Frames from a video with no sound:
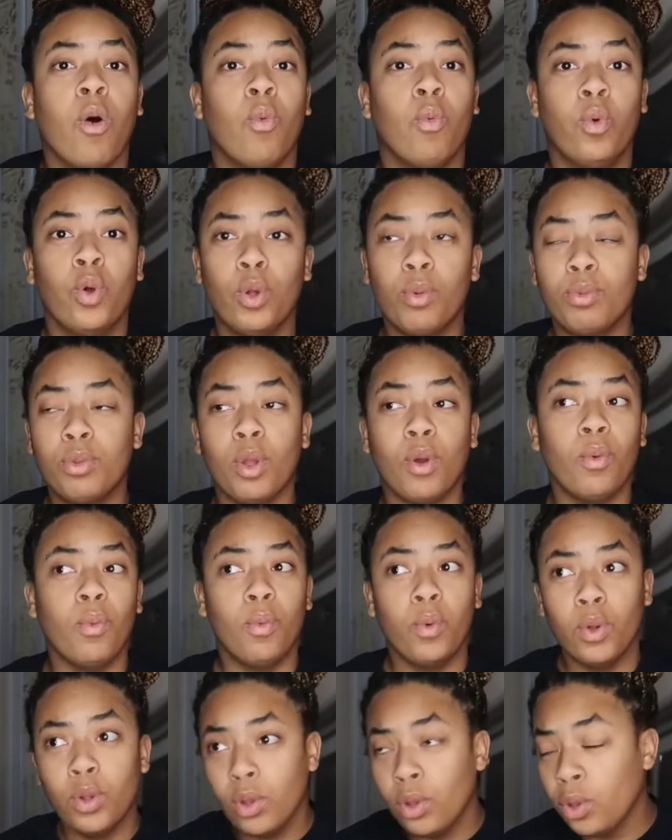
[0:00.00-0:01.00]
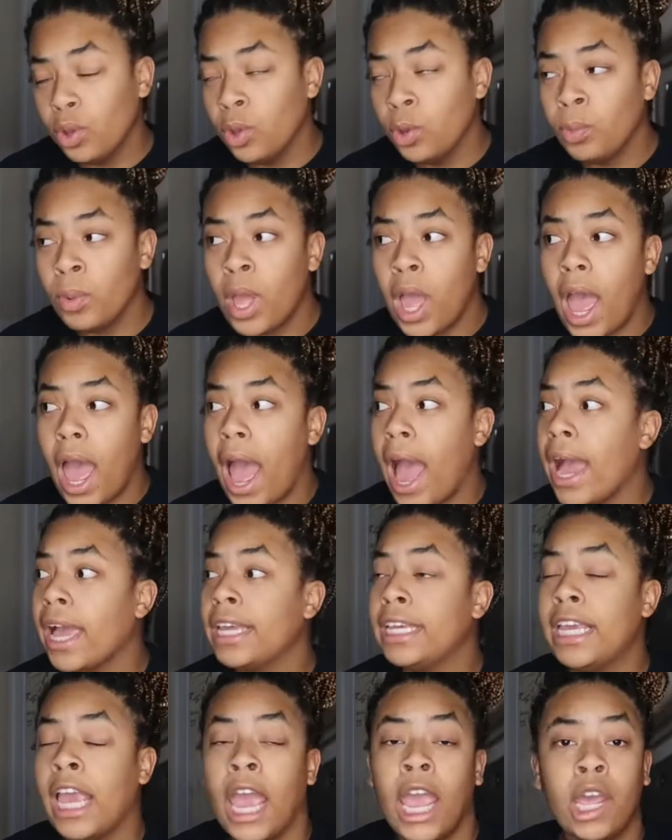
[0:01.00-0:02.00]
Whoop the whoop. I
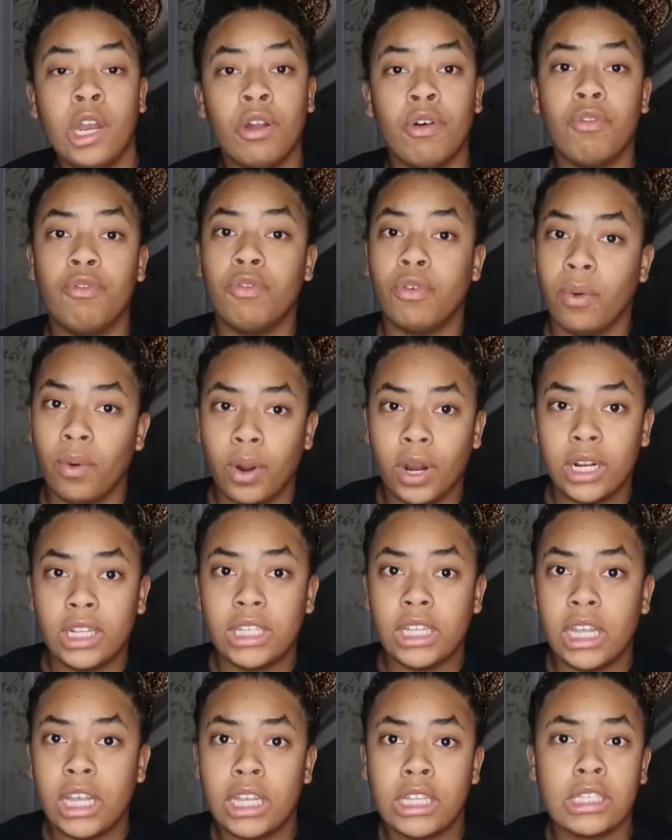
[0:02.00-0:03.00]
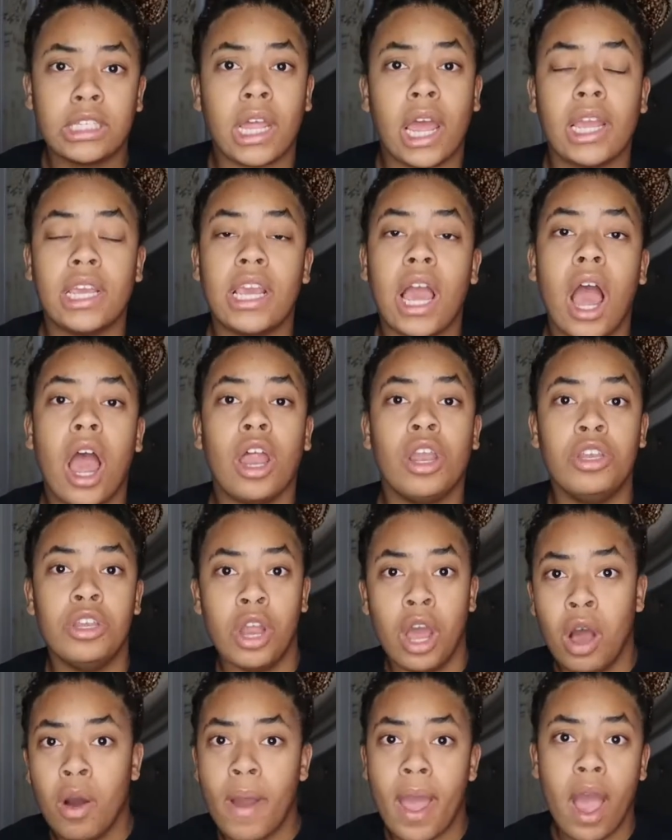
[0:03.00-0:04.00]
can't afford this. Like, y'all
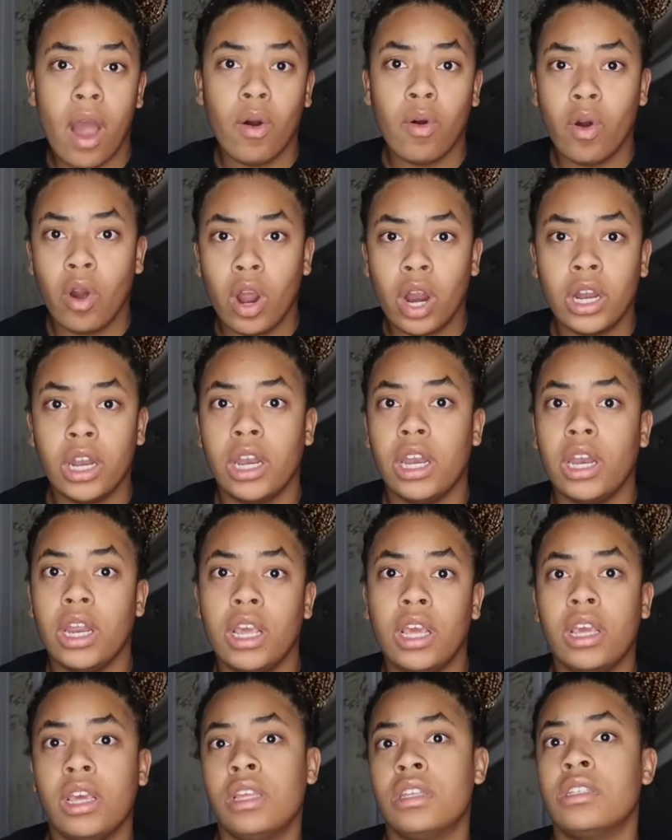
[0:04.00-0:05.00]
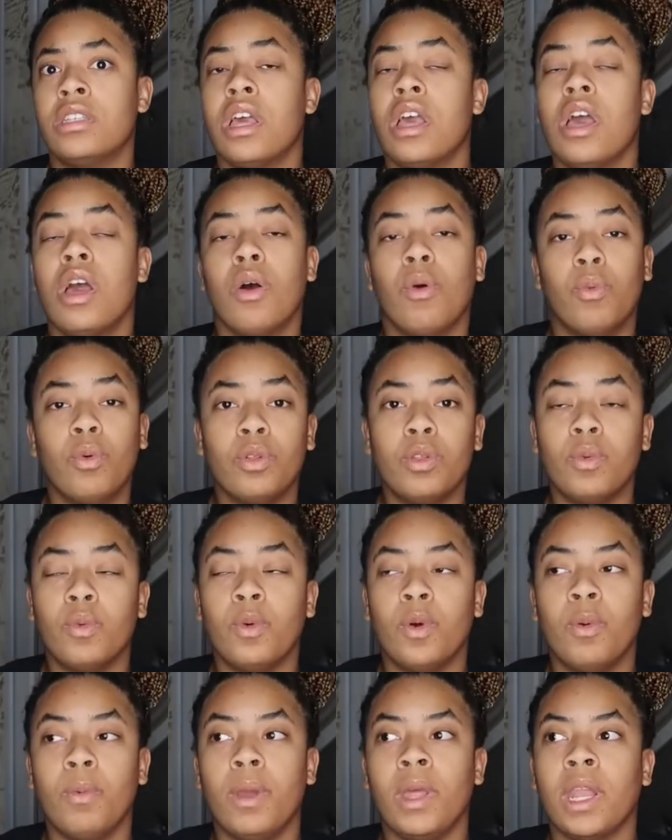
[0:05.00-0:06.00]
know how hard it is. Whoop the
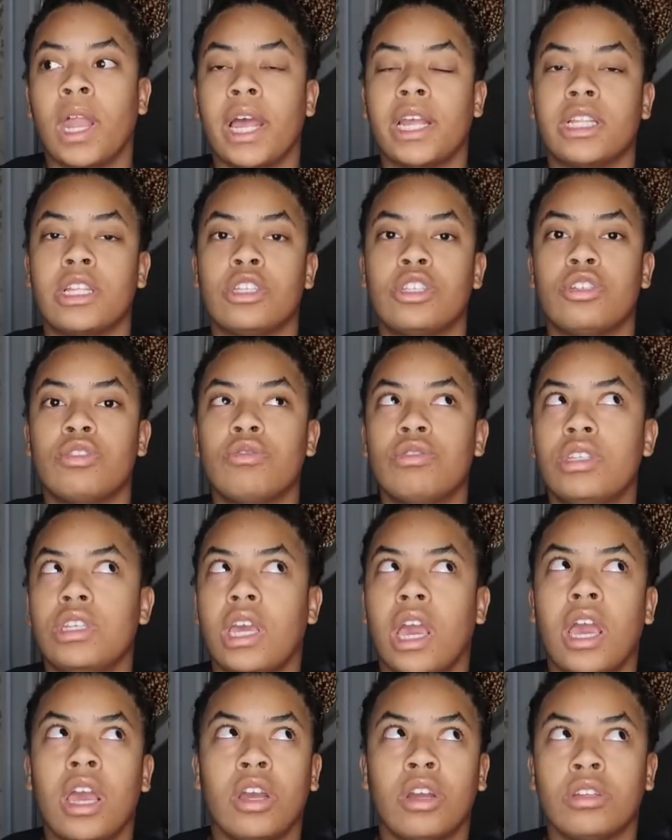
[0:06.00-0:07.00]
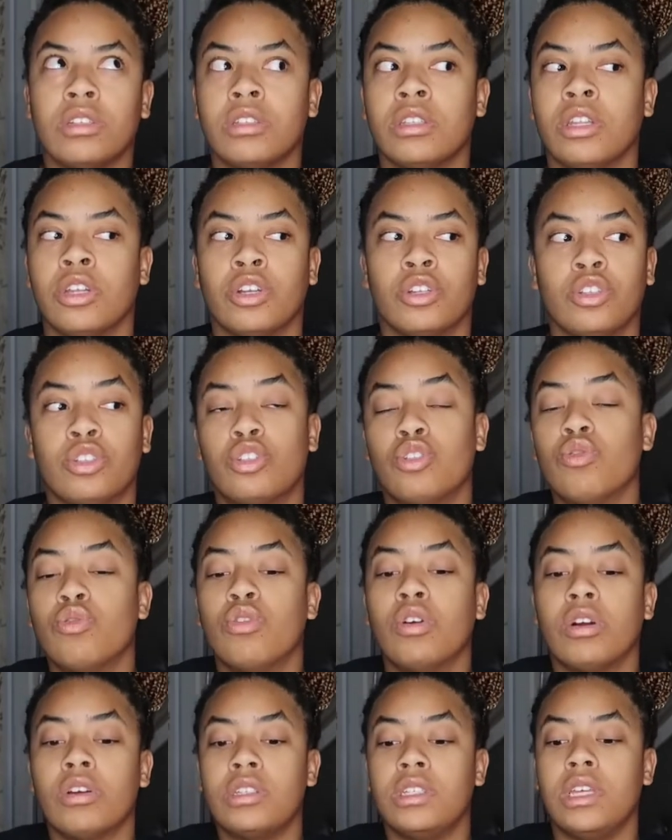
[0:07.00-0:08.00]
whoop. And, like, the two CA, the two
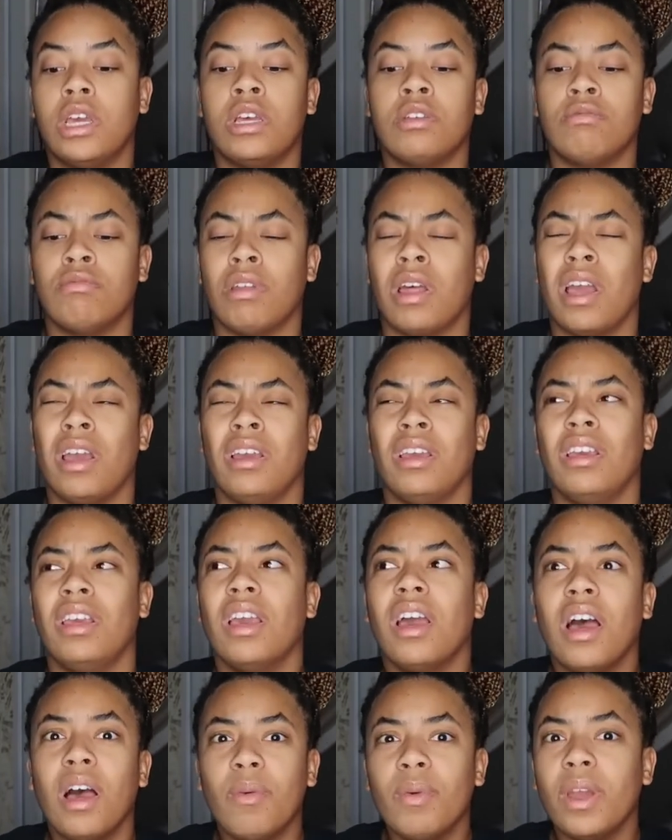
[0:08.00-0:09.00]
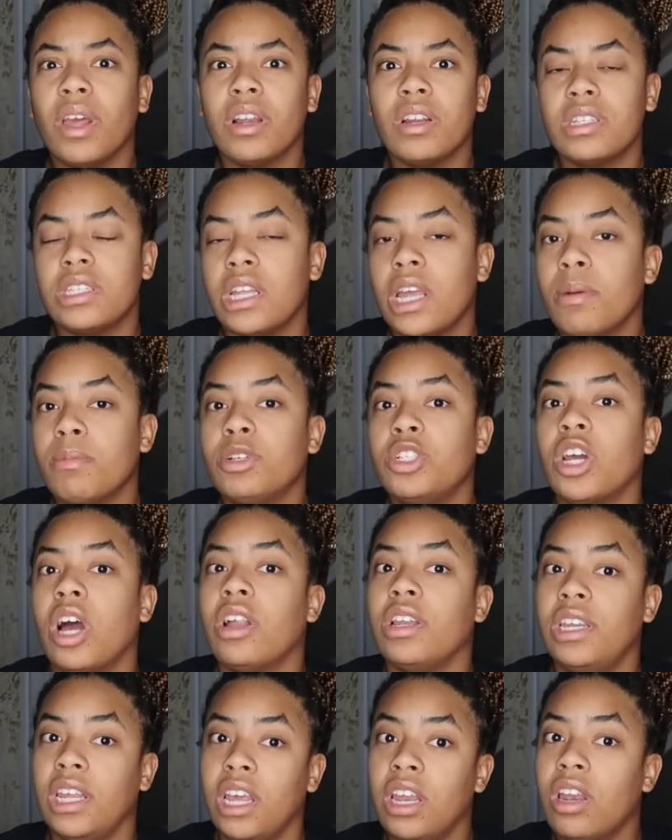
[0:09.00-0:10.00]
girl CAs were like, yeah, we understand. But
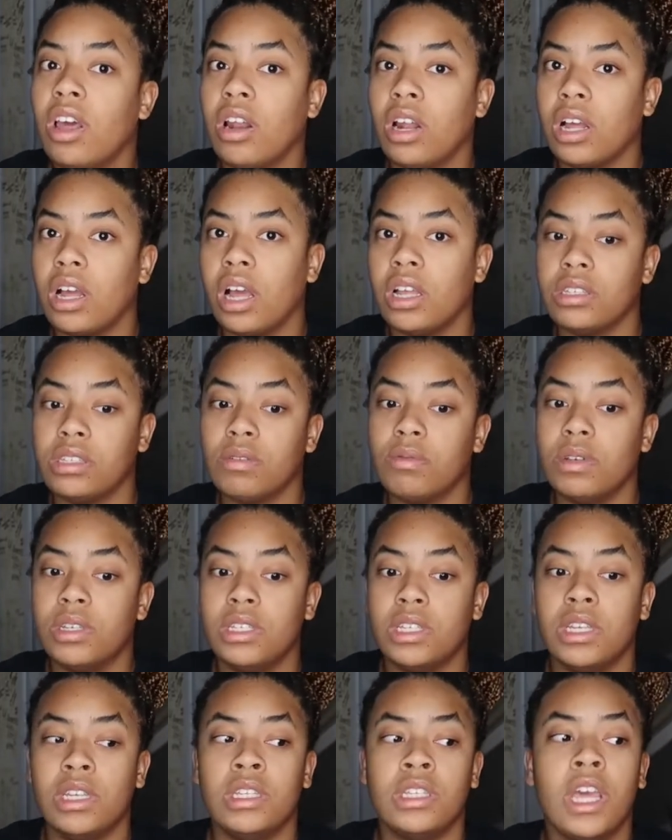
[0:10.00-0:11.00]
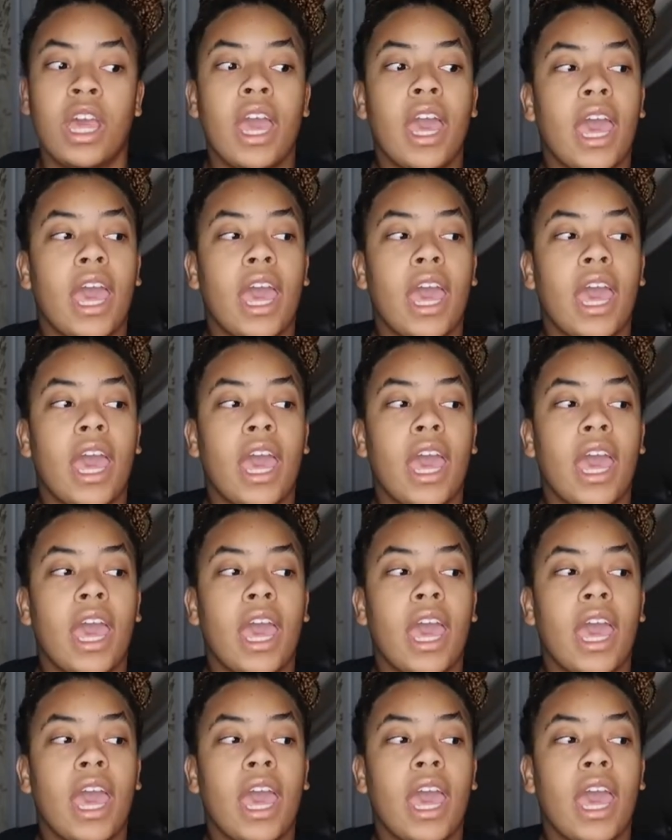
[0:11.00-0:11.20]
y'all didn't know the consequences.